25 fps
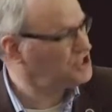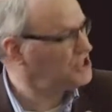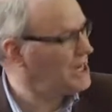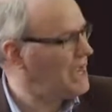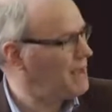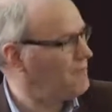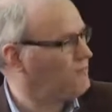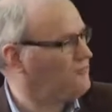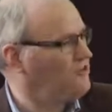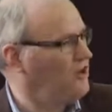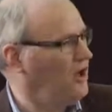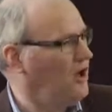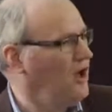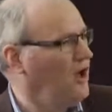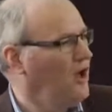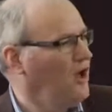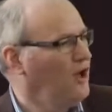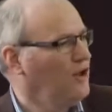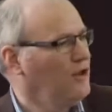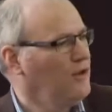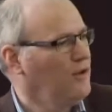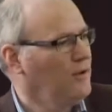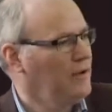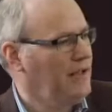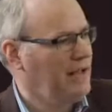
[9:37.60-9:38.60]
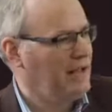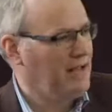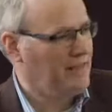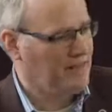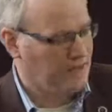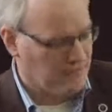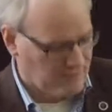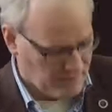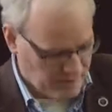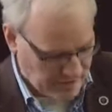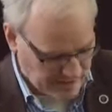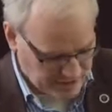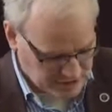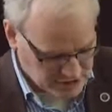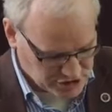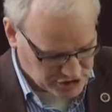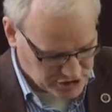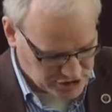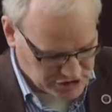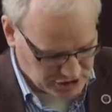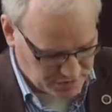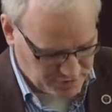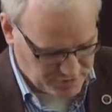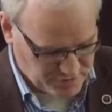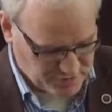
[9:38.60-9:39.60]
a chapter looking at the
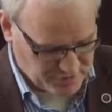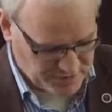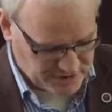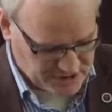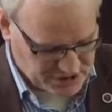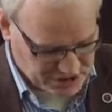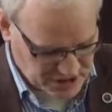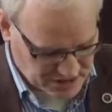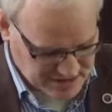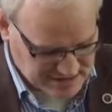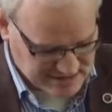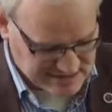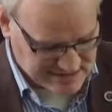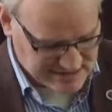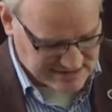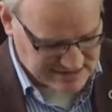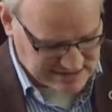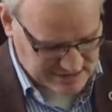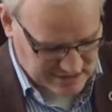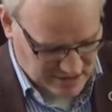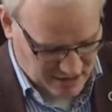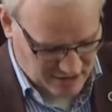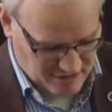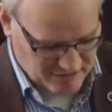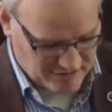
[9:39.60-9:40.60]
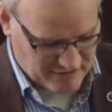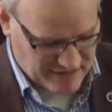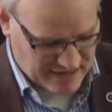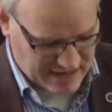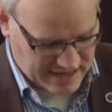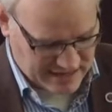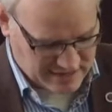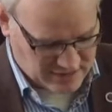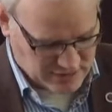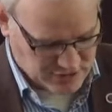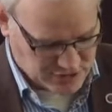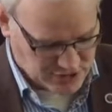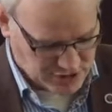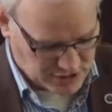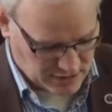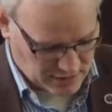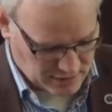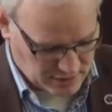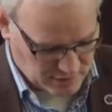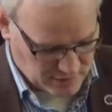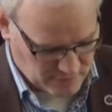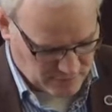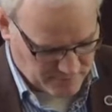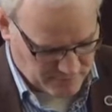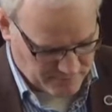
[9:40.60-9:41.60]
relationship between justice, love, and
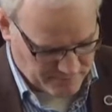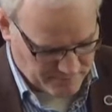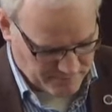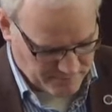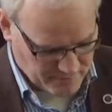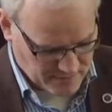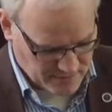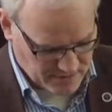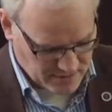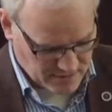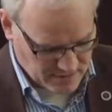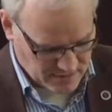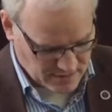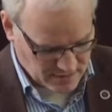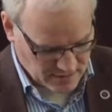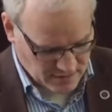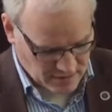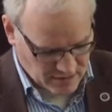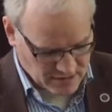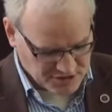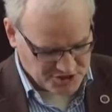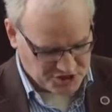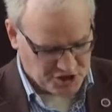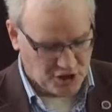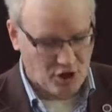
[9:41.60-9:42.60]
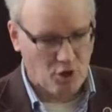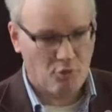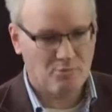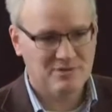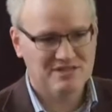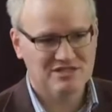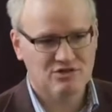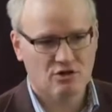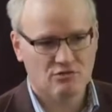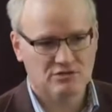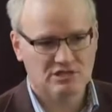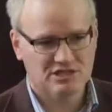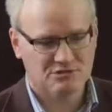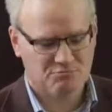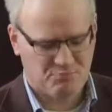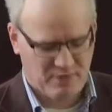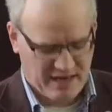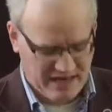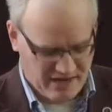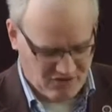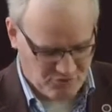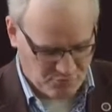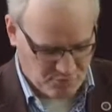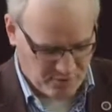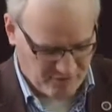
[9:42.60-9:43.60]
shalom. Shalom is not just
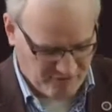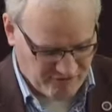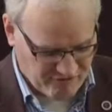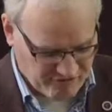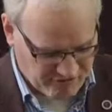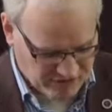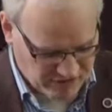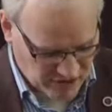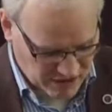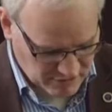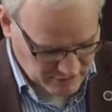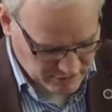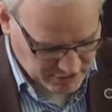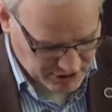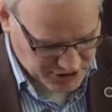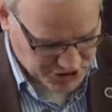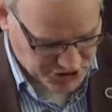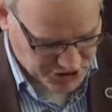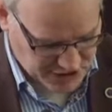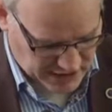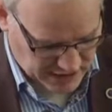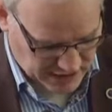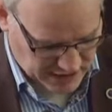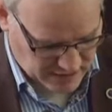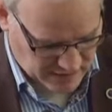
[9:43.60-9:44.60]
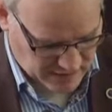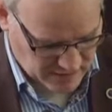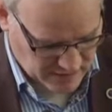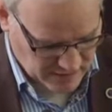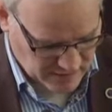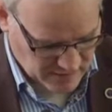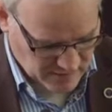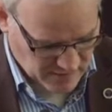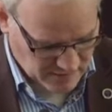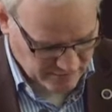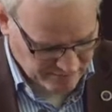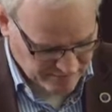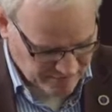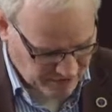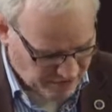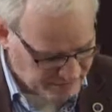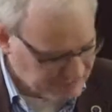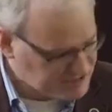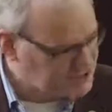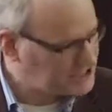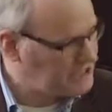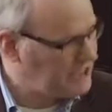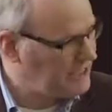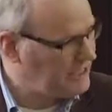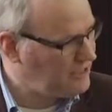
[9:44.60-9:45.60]
peace, but flourishing
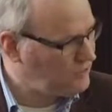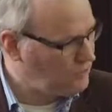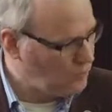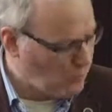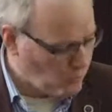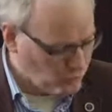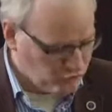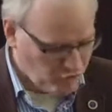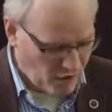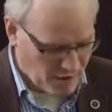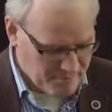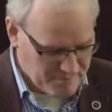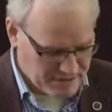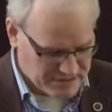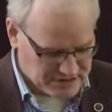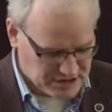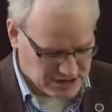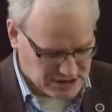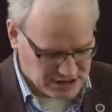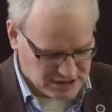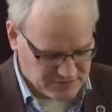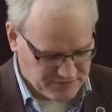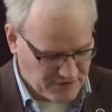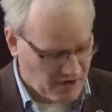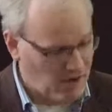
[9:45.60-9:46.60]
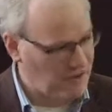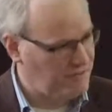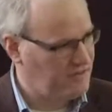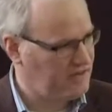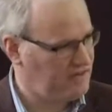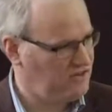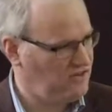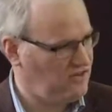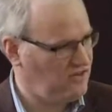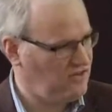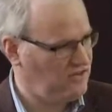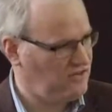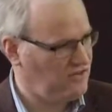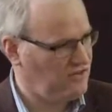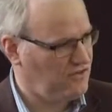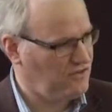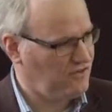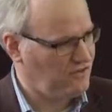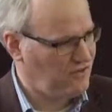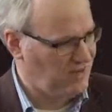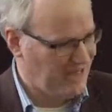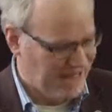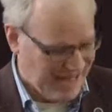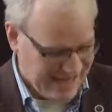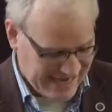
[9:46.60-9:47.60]
in all dimensions of our
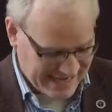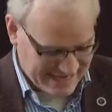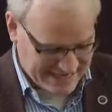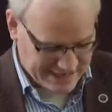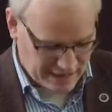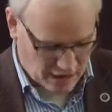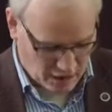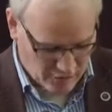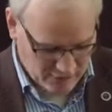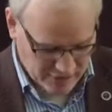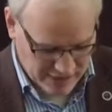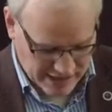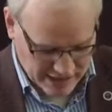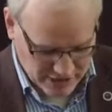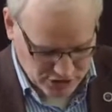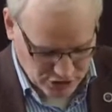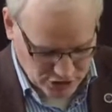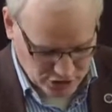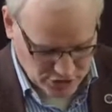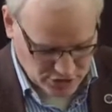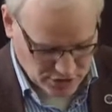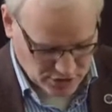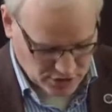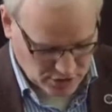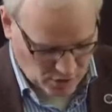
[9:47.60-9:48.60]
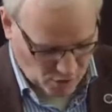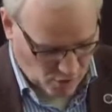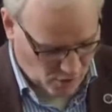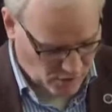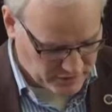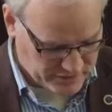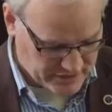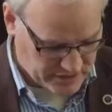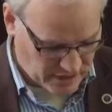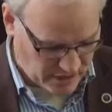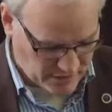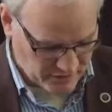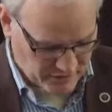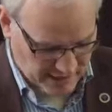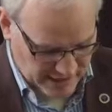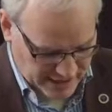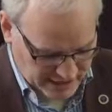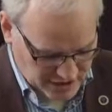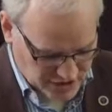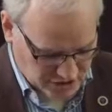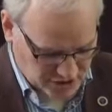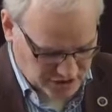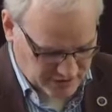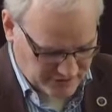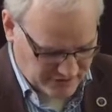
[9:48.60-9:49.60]
existence, in our relation to God, in our
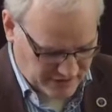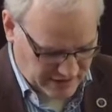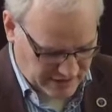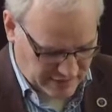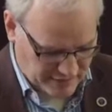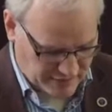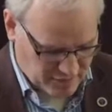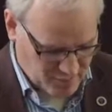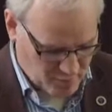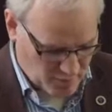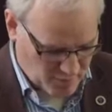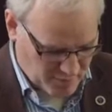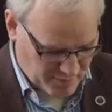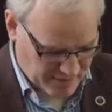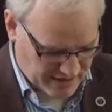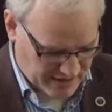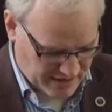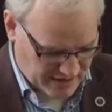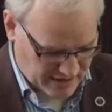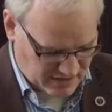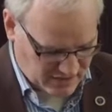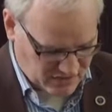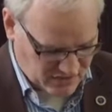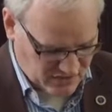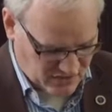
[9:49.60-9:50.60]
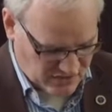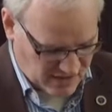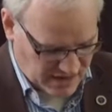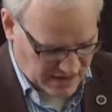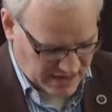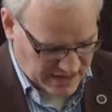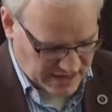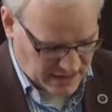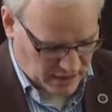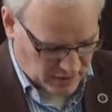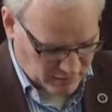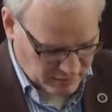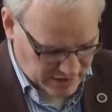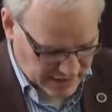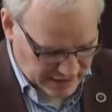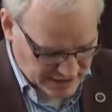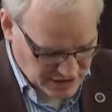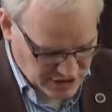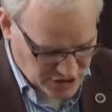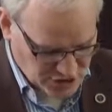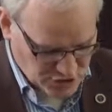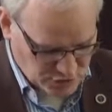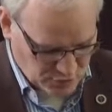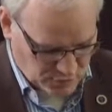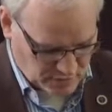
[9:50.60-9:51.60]
relation to fellow human beings, in our
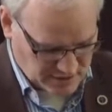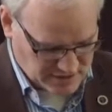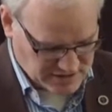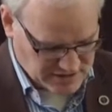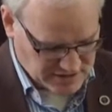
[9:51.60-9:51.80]
relation to